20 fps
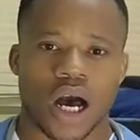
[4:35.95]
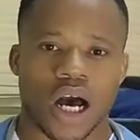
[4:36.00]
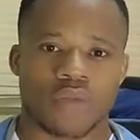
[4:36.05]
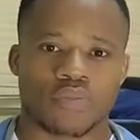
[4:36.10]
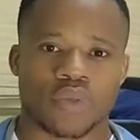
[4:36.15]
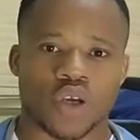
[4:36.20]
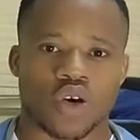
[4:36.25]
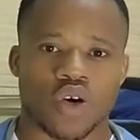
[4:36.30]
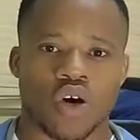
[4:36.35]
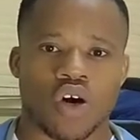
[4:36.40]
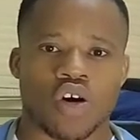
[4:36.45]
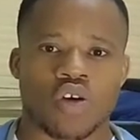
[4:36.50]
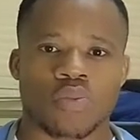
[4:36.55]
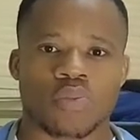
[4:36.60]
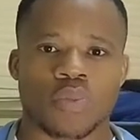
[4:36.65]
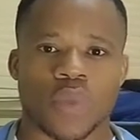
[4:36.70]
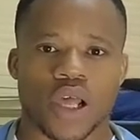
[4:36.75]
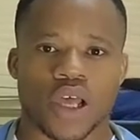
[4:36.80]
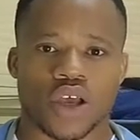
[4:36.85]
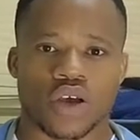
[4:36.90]
and
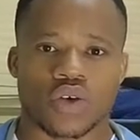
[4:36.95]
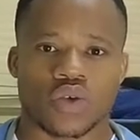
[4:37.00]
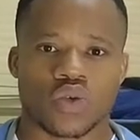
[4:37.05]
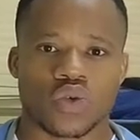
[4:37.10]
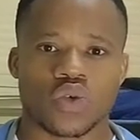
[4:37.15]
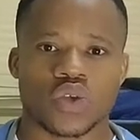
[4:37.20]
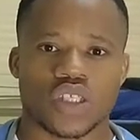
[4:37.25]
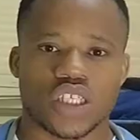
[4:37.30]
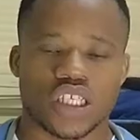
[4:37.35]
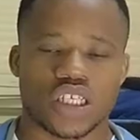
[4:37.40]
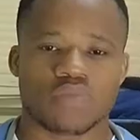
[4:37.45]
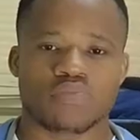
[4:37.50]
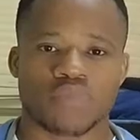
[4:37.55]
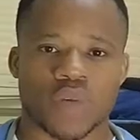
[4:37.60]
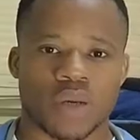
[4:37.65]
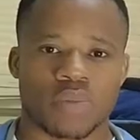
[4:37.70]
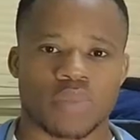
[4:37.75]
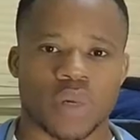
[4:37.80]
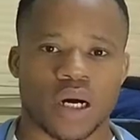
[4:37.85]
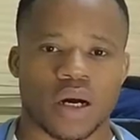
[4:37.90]
become a full team
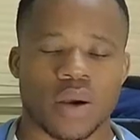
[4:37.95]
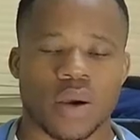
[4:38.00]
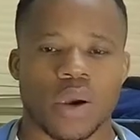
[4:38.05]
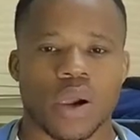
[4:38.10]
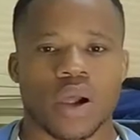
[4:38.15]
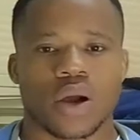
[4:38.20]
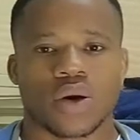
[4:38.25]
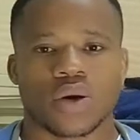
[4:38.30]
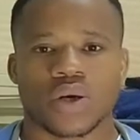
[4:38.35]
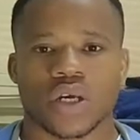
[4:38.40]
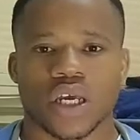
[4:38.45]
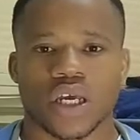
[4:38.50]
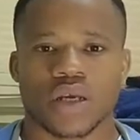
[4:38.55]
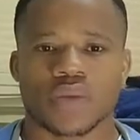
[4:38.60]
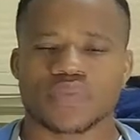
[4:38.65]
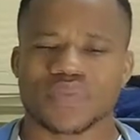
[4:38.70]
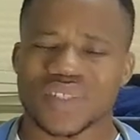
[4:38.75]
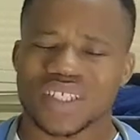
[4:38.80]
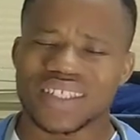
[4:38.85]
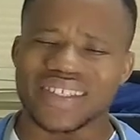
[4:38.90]
member
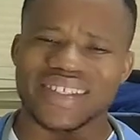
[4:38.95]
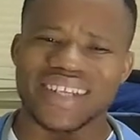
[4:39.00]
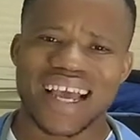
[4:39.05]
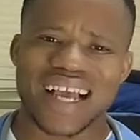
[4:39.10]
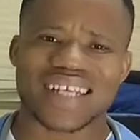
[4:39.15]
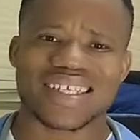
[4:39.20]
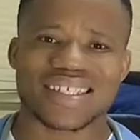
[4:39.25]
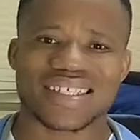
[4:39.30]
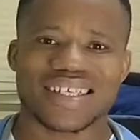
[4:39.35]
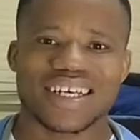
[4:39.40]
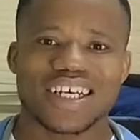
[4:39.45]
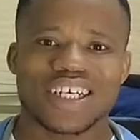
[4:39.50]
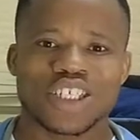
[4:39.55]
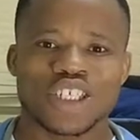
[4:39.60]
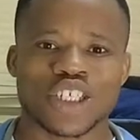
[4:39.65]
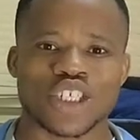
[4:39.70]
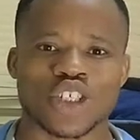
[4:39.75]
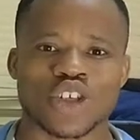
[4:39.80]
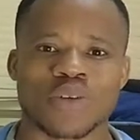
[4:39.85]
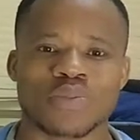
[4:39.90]
okay the next
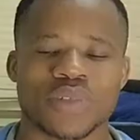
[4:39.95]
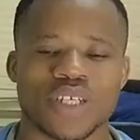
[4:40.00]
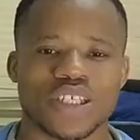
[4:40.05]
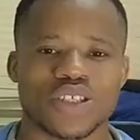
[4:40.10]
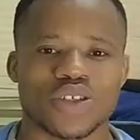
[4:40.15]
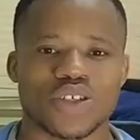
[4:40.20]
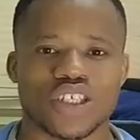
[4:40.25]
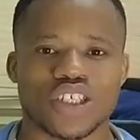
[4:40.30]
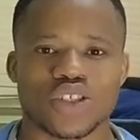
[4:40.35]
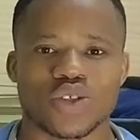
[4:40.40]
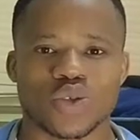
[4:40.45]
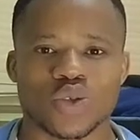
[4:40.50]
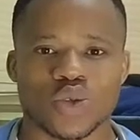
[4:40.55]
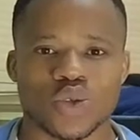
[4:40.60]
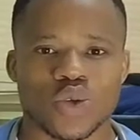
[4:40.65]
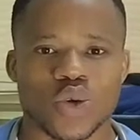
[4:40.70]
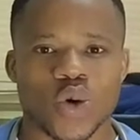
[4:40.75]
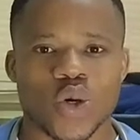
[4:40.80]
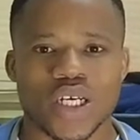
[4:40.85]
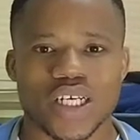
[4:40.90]
subject you need to
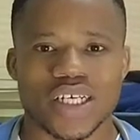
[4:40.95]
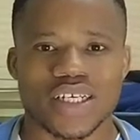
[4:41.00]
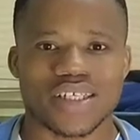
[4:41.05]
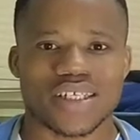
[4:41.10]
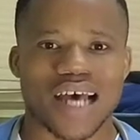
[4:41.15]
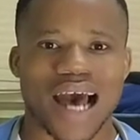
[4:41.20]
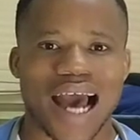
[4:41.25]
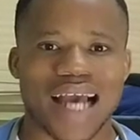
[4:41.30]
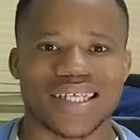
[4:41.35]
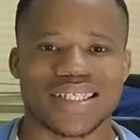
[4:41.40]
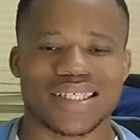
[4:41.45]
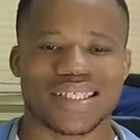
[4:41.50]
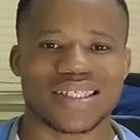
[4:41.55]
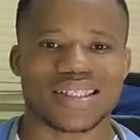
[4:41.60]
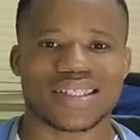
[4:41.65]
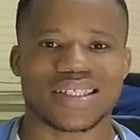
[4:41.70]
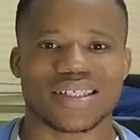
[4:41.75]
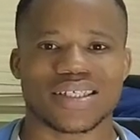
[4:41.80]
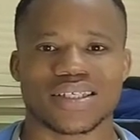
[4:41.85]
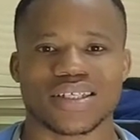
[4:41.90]
know is
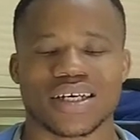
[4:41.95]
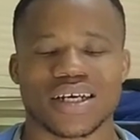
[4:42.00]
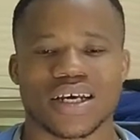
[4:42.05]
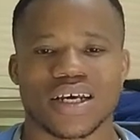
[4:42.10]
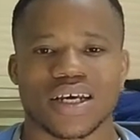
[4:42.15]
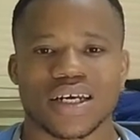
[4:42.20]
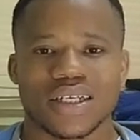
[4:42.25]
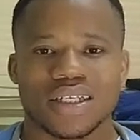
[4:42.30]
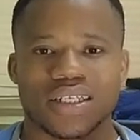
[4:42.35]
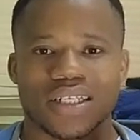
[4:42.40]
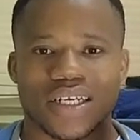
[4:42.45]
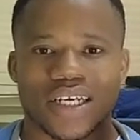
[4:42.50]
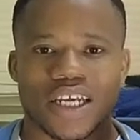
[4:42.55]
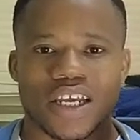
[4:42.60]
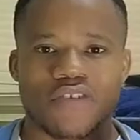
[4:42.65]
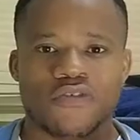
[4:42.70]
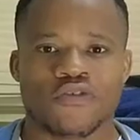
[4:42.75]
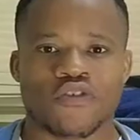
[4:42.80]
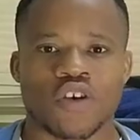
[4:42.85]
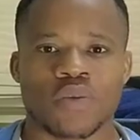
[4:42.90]
ICT the
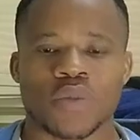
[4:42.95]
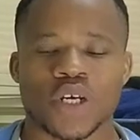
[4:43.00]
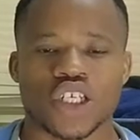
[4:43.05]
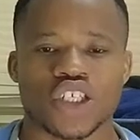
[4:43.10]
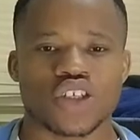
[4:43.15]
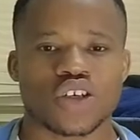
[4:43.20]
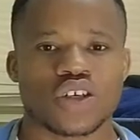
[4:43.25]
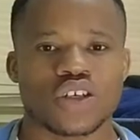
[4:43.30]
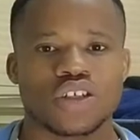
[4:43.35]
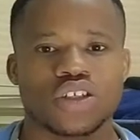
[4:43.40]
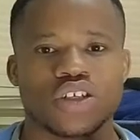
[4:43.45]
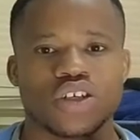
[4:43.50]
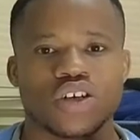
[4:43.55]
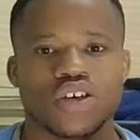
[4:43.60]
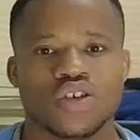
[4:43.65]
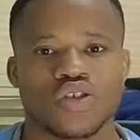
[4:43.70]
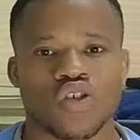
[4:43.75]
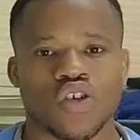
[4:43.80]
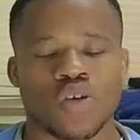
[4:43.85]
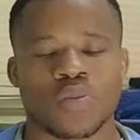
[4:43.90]
information
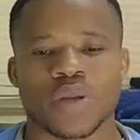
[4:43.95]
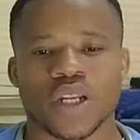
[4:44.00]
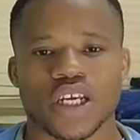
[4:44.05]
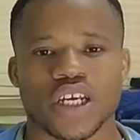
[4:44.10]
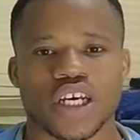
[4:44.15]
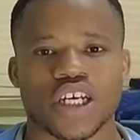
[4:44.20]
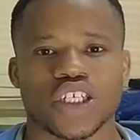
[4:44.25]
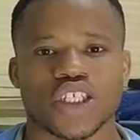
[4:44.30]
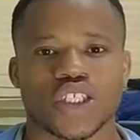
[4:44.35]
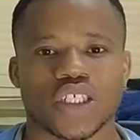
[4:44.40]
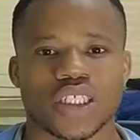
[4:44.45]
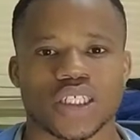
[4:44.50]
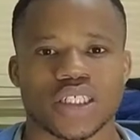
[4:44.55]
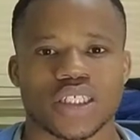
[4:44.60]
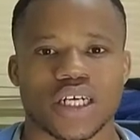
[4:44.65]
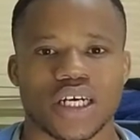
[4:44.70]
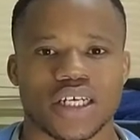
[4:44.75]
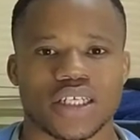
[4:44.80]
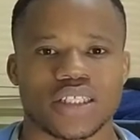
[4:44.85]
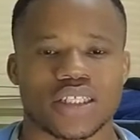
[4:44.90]
communication
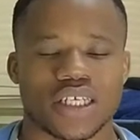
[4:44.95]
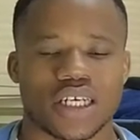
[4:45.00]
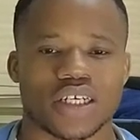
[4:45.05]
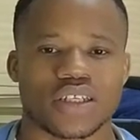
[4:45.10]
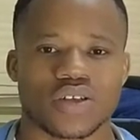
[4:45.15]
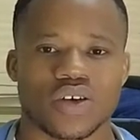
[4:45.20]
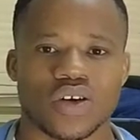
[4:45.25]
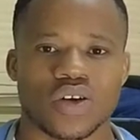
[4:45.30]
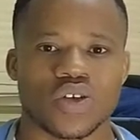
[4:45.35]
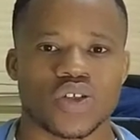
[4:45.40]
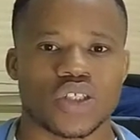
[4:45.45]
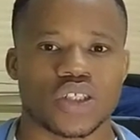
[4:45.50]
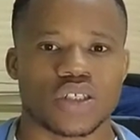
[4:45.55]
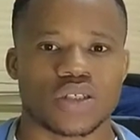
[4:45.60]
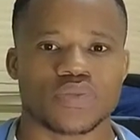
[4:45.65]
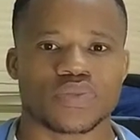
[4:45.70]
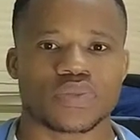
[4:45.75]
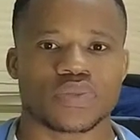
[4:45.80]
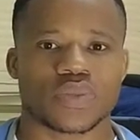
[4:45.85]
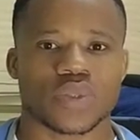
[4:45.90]
and
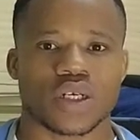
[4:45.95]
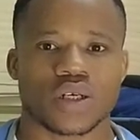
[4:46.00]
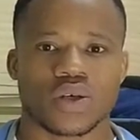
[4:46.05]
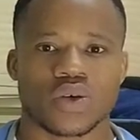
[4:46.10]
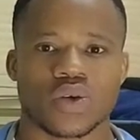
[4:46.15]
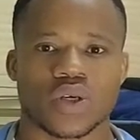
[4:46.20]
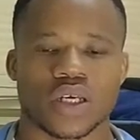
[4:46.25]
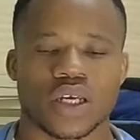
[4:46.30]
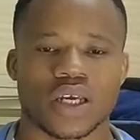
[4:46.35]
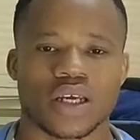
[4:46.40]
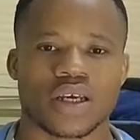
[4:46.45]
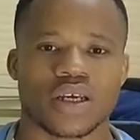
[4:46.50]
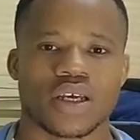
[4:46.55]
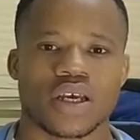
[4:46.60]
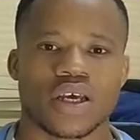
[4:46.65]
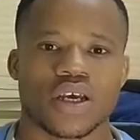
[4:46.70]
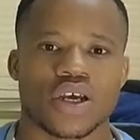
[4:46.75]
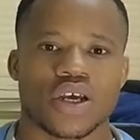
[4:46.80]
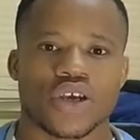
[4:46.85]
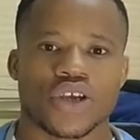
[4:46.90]
technology okay
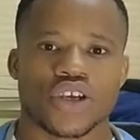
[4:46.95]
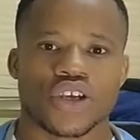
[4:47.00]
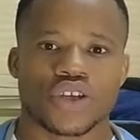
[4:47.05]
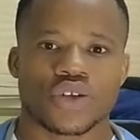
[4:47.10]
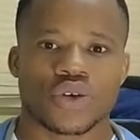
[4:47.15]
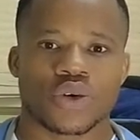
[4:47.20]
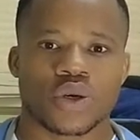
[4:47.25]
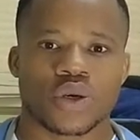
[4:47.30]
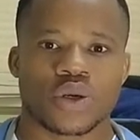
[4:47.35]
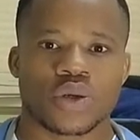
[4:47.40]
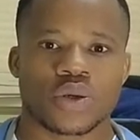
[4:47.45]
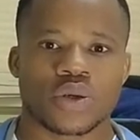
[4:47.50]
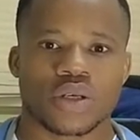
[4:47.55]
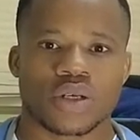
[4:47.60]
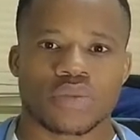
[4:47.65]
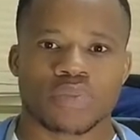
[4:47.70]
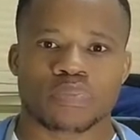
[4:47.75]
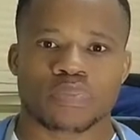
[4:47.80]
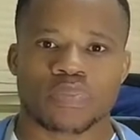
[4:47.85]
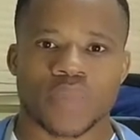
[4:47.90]
you know
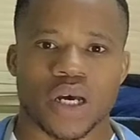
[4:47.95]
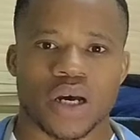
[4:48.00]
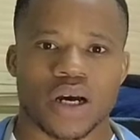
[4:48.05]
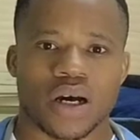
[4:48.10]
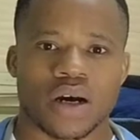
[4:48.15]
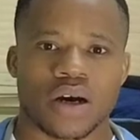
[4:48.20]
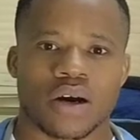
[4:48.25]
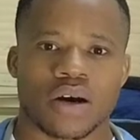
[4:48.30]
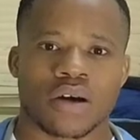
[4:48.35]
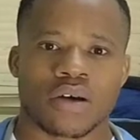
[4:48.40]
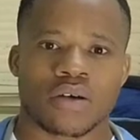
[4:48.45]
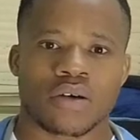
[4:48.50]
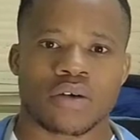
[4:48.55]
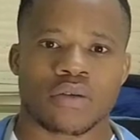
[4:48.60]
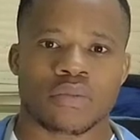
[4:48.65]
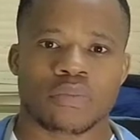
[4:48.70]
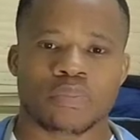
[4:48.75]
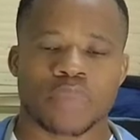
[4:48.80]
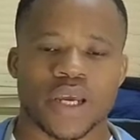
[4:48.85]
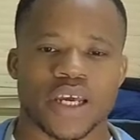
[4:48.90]
uh,
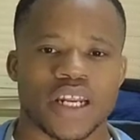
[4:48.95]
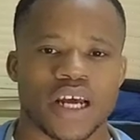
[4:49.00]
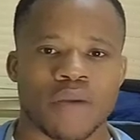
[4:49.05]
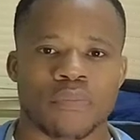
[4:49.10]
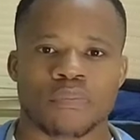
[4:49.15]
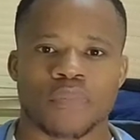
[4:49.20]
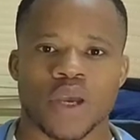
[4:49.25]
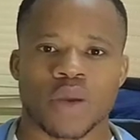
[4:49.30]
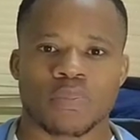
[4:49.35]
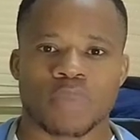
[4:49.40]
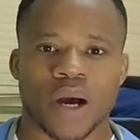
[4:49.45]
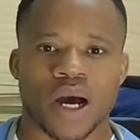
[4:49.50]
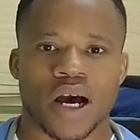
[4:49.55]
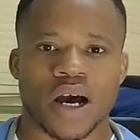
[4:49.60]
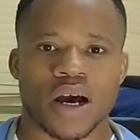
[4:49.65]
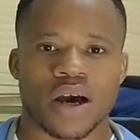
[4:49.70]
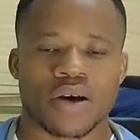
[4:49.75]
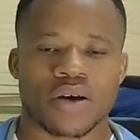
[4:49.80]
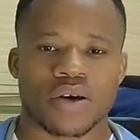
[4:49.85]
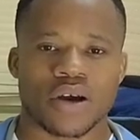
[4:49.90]
pen and
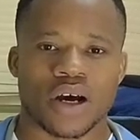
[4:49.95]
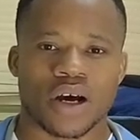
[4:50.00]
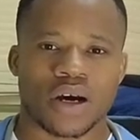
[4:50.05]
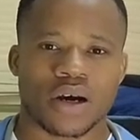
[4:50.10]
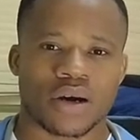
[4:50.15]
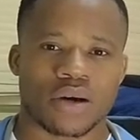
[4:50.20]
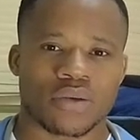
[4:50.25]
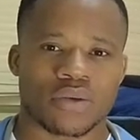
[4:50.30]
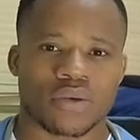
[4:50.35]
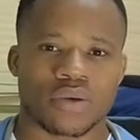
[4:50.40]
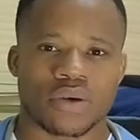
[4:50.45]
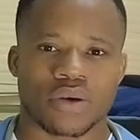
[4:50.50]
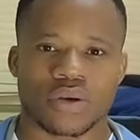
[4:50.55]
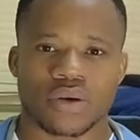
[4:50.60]
paper uh,